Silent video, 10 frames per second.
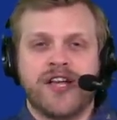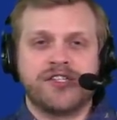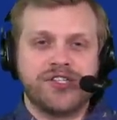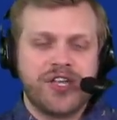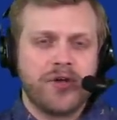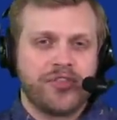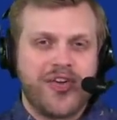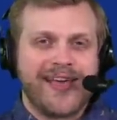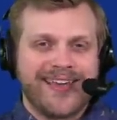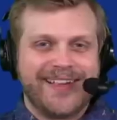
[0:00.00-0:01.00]
I still
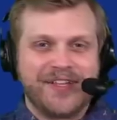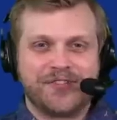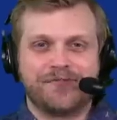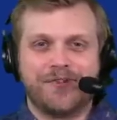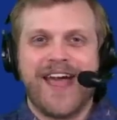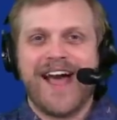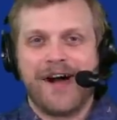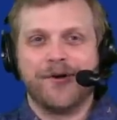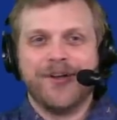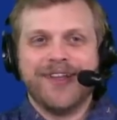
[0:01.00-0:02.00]
think, at least for now,